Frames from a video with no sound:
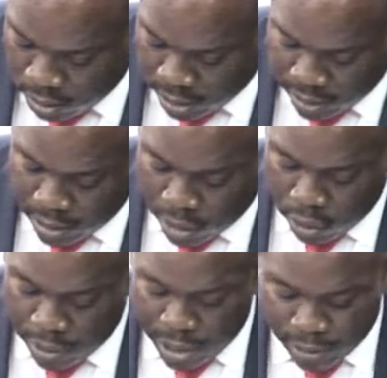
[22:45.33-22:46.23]
since the
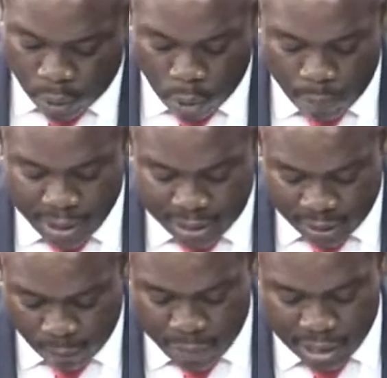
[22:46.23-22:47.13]
QE's core business
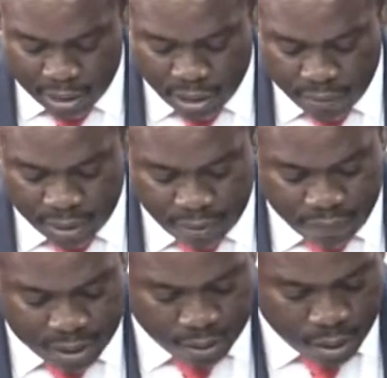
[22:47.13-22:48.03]
of patient services
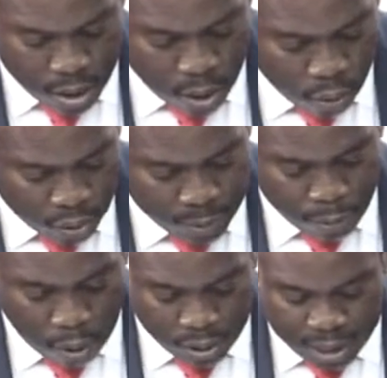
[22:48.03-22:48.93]
fees only
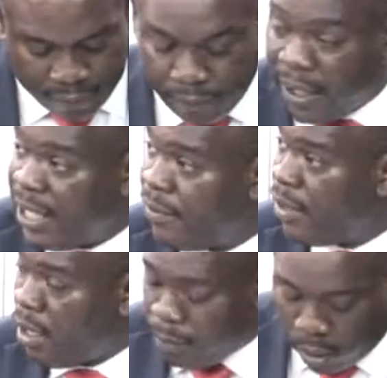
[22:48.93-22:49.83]
brought in
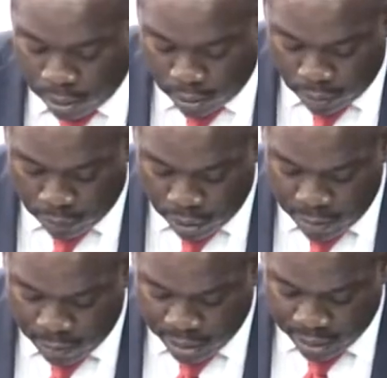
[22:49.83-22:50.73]

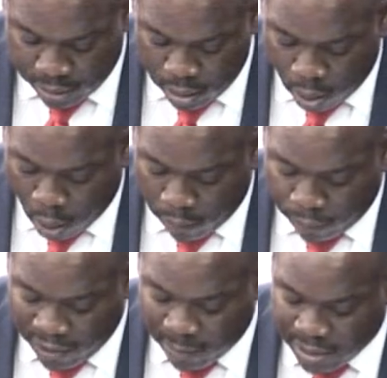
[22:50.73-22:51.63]
$5.3 million, or
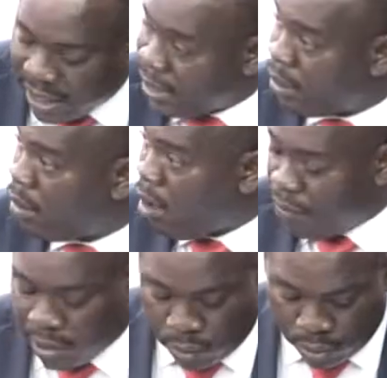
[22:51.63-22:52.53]
5%
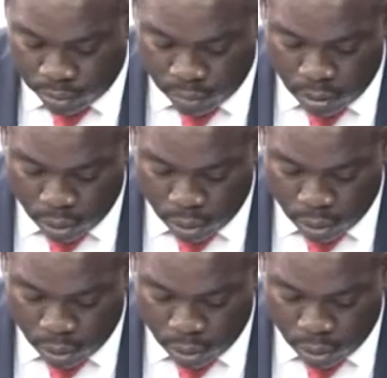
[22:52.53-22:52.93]
of its total